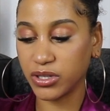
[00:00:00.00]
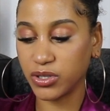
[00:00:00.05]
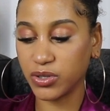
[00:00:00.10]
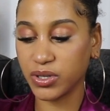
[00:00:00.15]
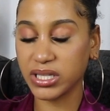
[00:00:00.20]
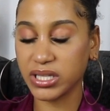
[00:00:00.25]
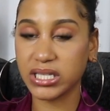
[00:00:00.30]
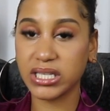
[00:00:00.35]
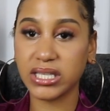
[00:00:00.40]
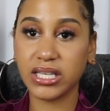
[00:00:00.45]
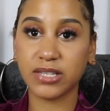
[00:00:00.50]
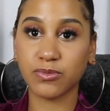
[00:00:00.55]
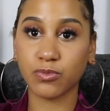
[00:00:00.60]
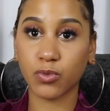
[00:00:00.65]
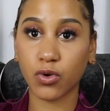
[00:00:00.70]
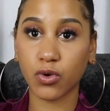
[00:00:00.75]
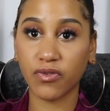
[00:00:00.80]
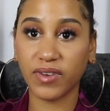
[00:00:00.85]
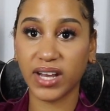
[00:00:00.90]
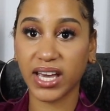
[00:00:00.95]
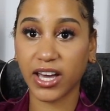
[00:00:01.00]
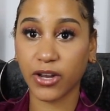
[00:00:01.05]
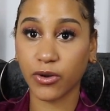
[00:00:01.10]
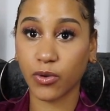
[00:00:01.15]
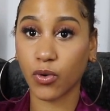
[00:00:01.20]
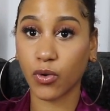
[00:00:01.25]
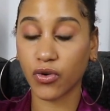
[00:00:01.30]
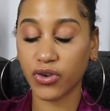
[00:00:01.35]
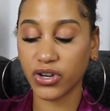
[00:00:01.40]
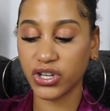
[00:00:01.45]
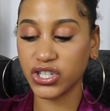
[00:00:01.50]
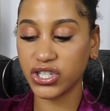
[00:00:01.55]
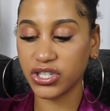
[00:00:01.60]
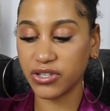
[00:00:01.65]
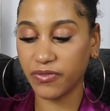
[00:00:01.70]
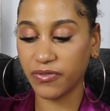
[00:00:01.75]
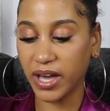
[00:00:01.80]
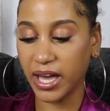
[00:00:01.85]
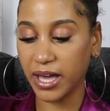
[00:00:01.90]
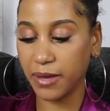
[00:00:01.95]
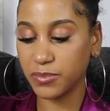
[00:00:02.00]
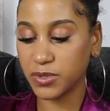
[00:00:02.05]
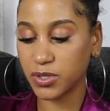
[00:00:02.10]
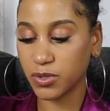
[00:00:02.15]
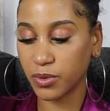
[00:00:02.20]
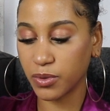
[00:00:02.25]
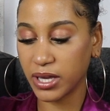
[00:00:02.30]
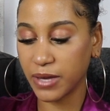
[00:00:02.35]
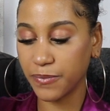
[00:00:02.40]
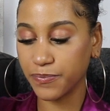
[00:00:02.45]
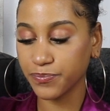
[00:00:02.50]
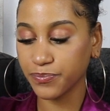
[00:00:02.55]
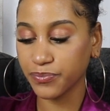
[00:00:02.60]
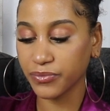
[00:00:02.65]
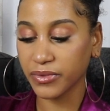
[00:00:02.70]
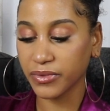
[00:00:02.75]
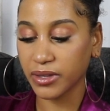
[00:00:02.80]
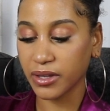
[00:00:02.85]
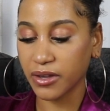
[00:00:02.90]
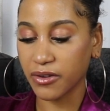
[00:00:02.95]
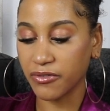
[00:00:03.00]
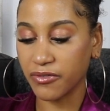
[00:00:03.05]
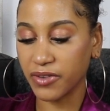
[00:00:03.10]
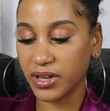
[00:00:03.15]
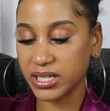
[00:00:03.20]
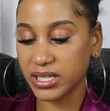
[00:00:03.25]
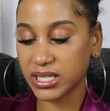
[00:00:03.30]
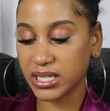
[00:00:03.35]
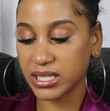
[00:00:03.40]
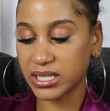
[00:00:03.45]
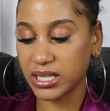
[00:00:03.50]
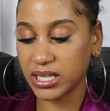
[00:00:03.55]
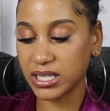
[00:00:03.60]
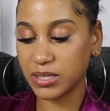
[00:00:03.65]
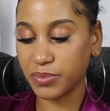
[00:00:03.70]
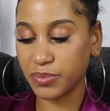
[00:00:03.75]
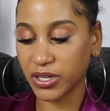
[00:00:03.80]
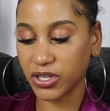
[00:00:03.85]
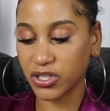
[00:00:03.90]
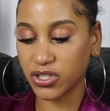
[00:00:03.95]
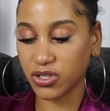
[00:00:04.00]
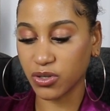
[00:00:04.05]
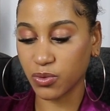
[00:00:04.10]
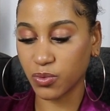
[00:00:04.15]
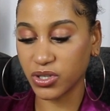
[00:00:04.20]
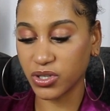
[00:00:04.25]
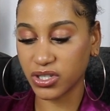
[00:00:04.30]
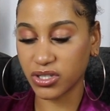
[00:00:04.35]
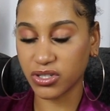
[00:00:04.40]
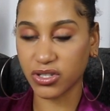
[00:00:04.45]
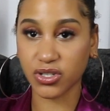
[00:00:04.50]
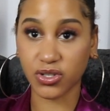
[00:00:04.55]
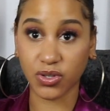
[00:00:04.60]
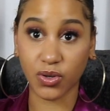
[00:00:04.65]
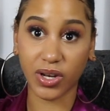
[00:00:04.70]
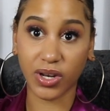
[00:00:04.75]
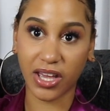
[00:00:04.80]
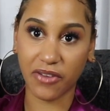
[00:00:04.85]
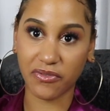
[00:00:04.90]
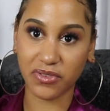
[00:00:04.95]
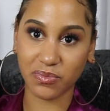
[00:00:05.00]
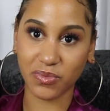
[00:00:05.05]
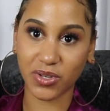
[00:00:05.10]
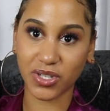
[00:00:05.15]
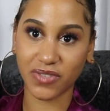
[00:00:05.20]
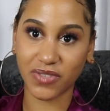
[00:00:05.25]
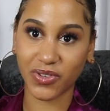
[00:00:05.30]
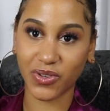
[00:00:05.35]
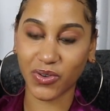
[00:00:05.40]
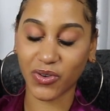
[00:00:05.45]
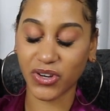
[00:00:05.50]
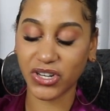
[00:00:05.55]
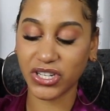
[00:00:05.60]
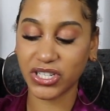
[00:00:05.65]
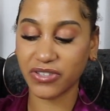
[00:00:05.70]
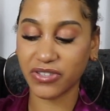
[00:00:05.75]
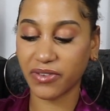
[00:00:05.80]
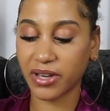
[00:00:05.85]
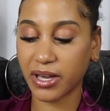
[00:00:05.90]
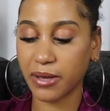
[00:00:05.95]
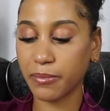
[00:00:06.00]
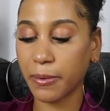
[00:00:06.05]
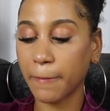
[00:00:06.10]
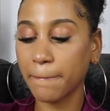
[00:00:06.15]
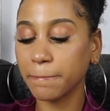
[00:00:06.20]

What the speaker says: You can see there's more of like an orangey vibe to it versus this picture, which does not have as much of an orangey vibe.